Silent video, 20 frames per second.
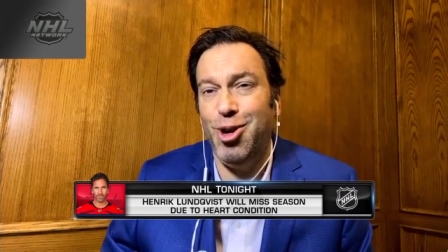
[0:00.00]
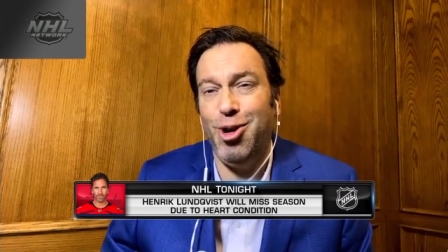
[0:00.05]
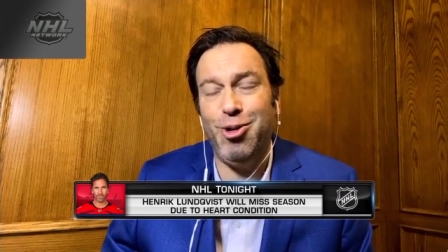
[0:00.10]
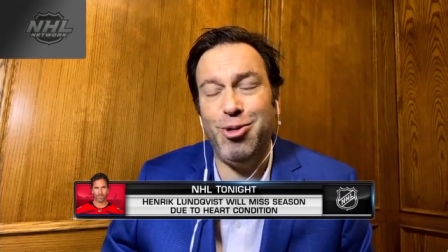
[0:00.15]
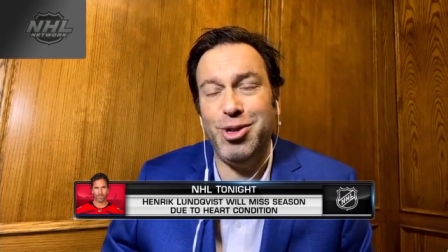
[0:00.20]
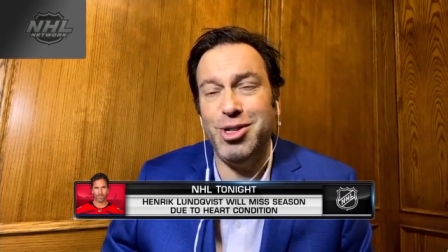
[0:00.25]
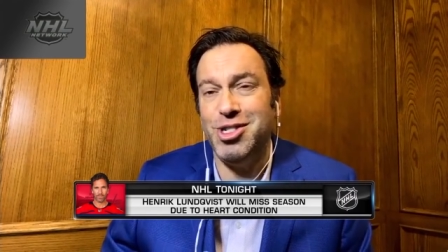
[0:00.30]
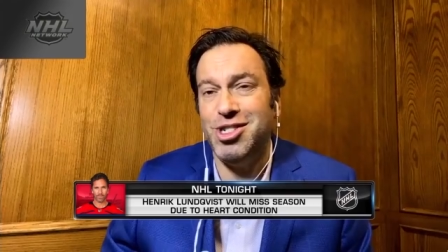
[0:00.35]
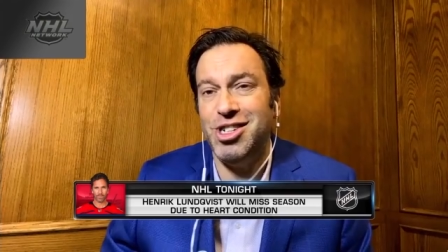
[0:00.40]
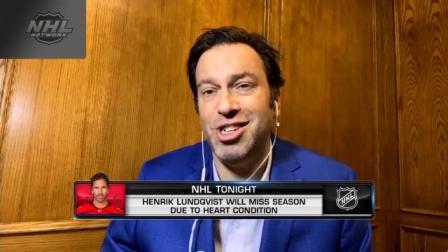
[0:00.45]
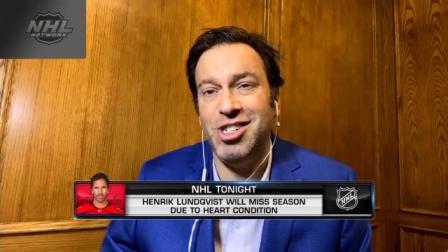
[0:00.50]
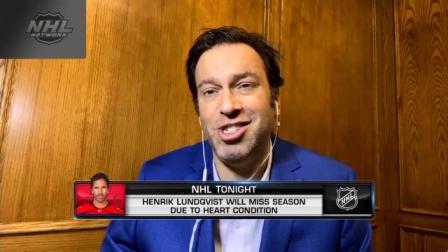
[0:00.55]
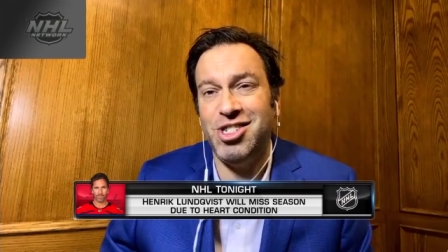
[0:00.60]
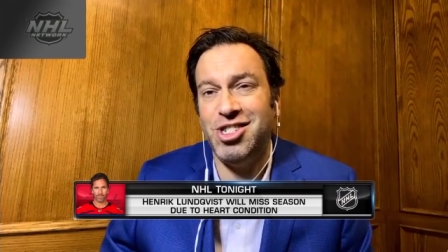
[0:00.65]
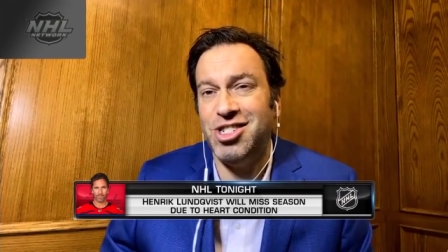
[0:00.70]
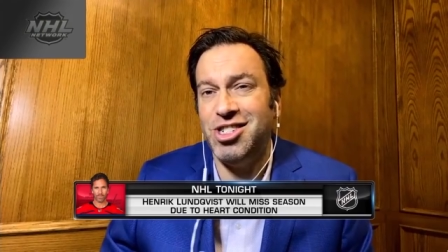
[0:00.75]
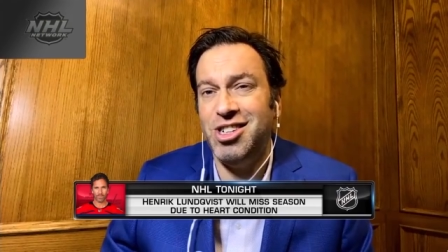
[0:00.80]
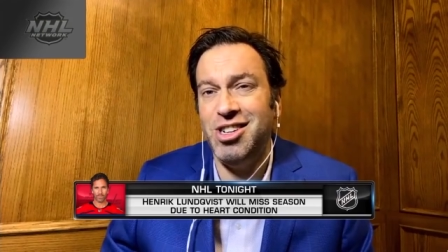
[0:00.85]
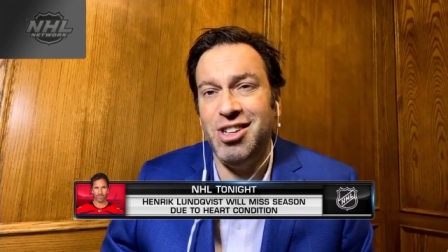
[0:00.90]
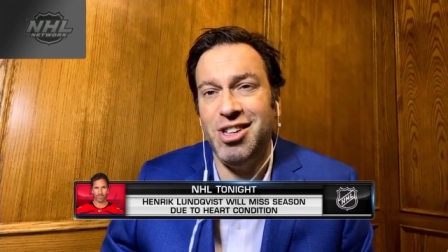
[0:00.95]
No, it's
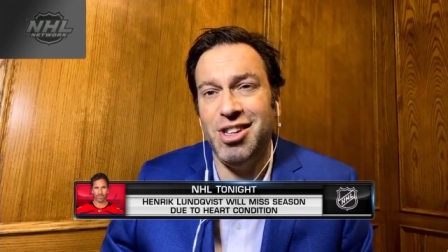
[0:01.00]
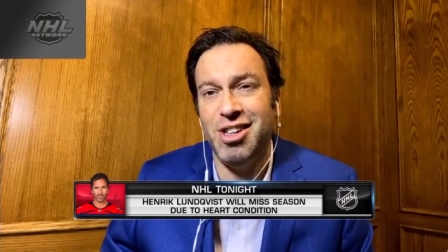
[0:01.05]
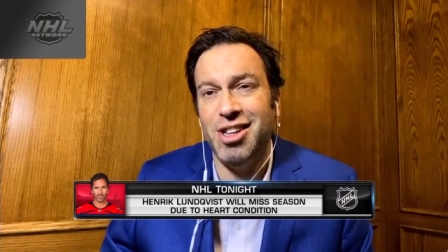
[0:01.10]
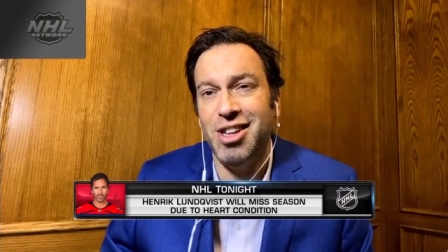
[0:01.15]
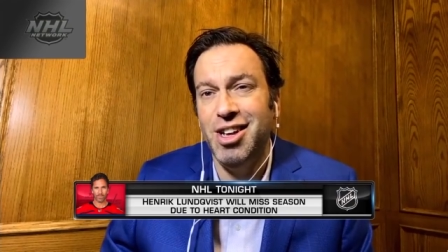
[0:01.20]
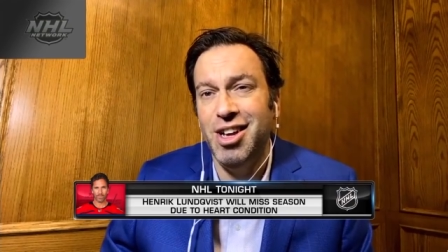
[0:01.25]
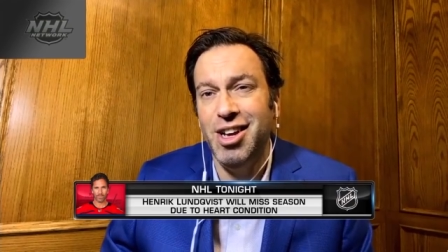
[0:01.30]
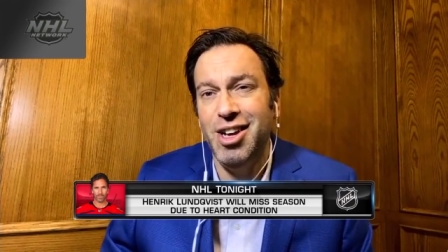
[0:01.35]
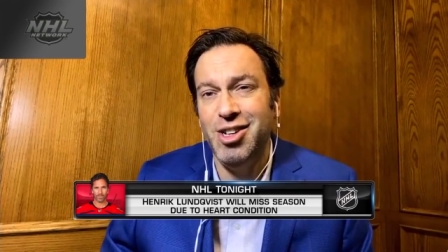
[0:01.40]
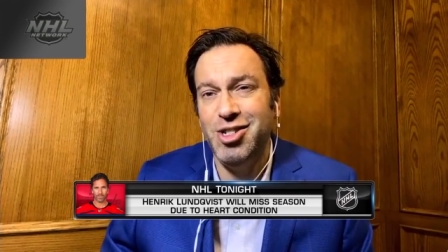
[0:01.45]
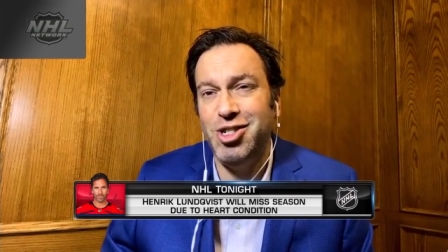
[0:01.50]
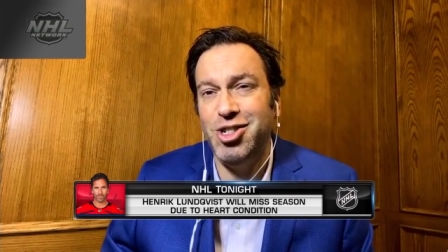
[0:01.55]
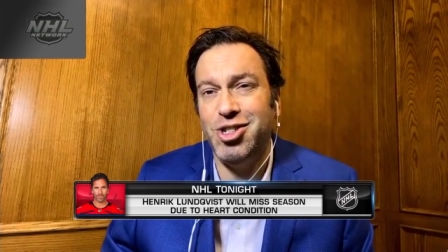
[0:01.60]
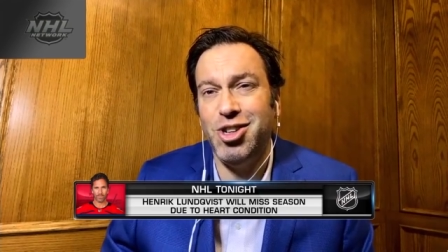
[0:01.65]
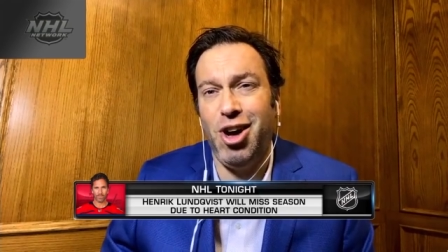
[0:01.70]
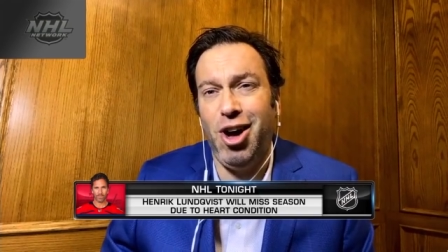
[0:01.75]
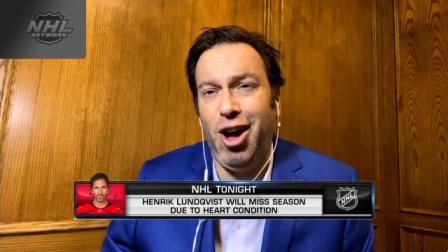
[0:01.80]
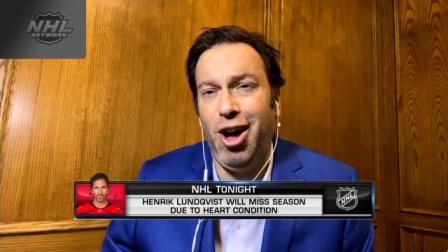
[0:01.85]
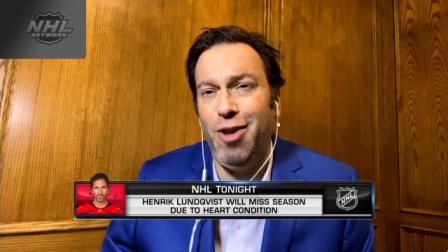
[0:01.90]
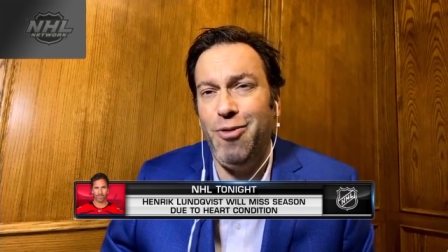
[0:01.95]
still just
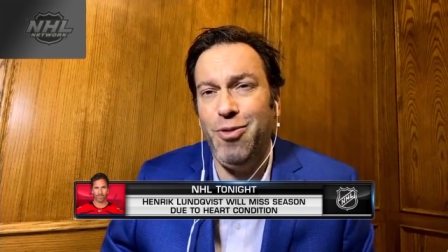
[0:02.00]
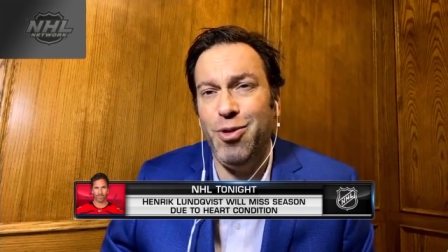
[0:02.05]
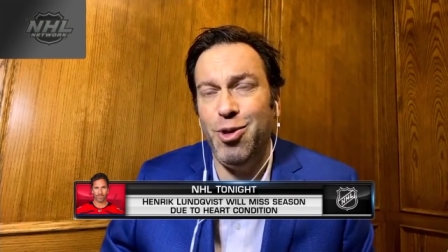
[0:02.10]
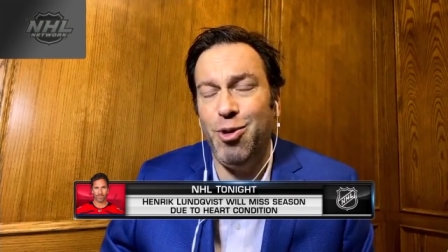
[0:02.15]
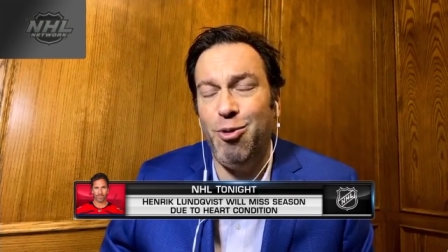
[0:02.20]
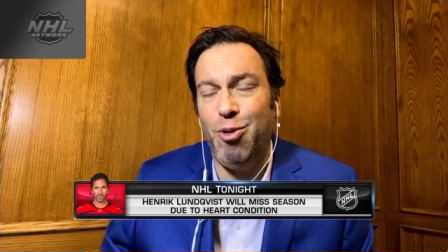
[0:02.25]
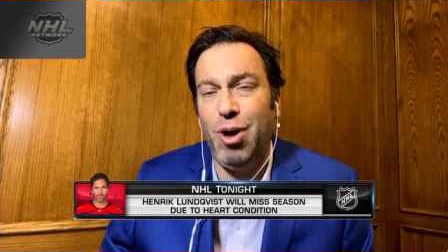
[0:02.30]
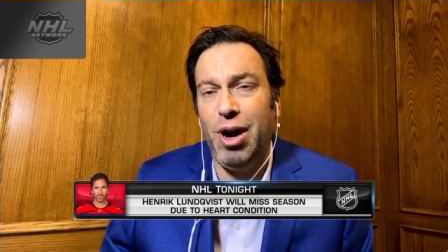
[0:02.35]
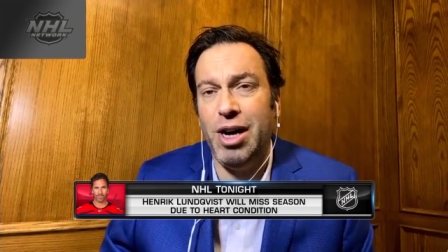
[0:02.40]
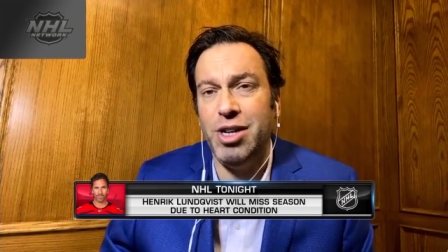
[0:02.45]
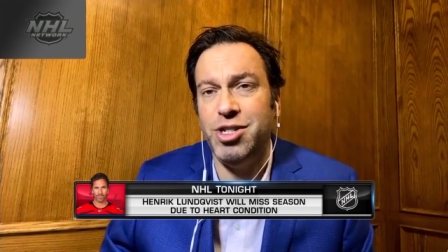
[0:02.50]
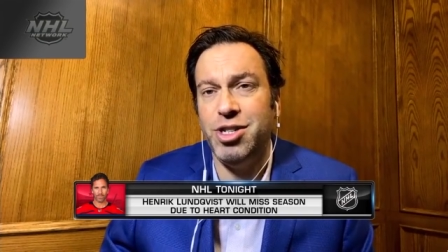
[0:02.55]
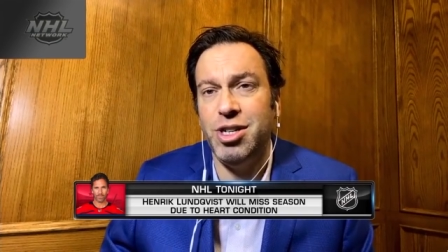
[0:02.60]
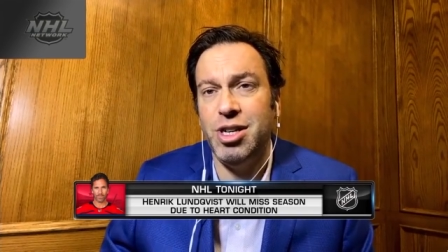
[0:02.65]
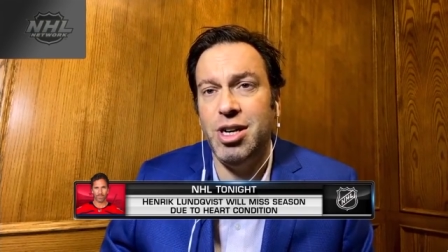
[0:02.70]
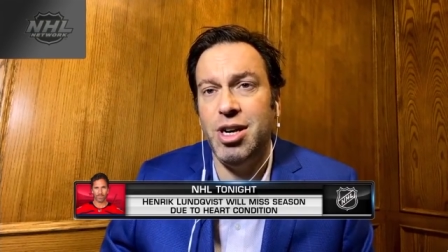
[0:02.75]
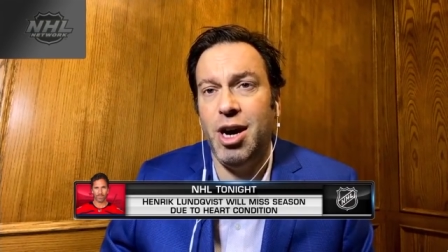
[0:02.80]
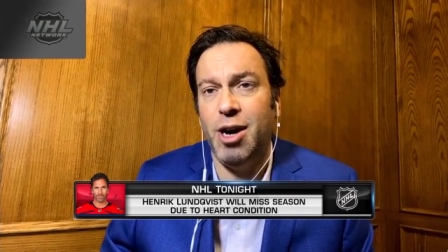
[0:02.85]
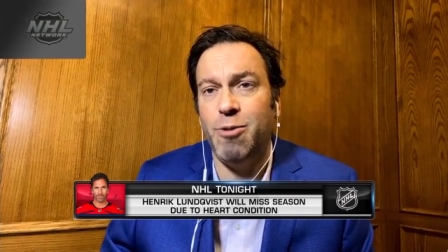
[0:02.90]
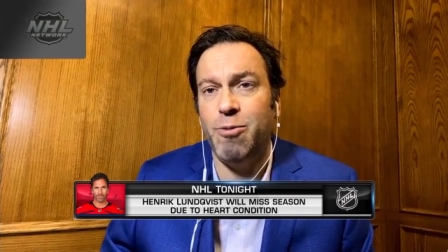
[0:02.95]
awful to watch
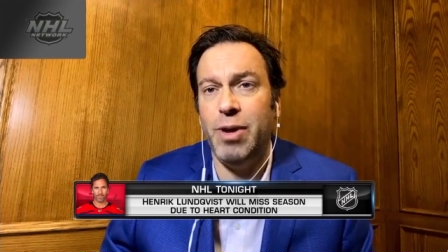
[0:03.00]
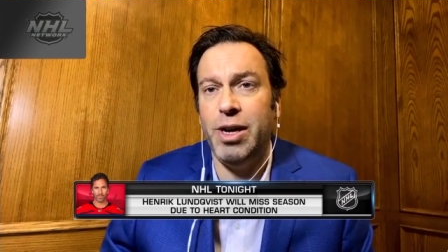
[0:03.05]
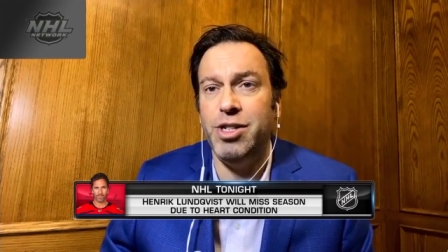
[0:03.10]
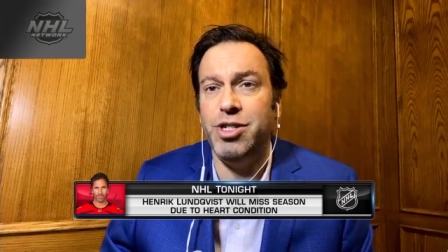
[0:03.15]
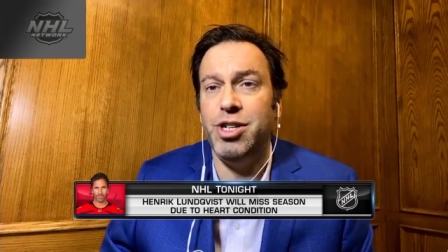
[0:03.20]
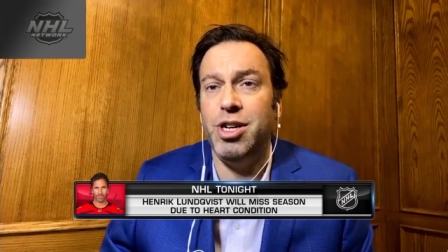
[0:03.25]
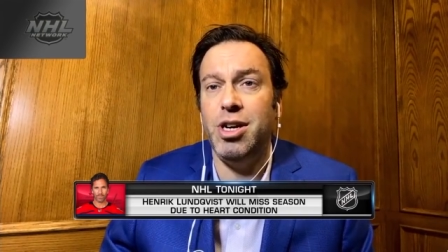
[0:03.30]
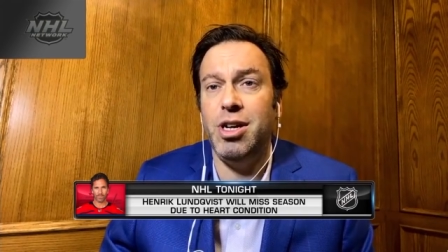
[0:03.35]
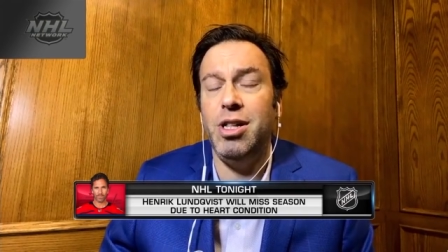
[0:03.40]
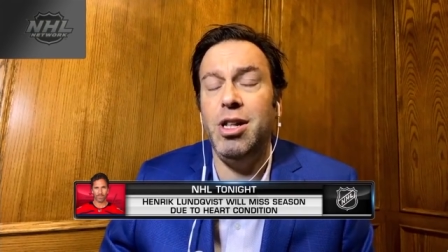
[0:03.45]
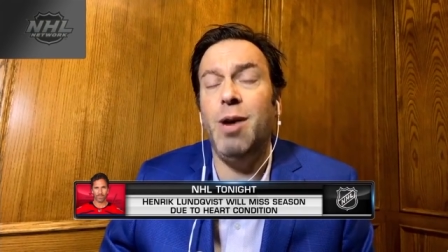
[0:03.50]
and gut wrenching.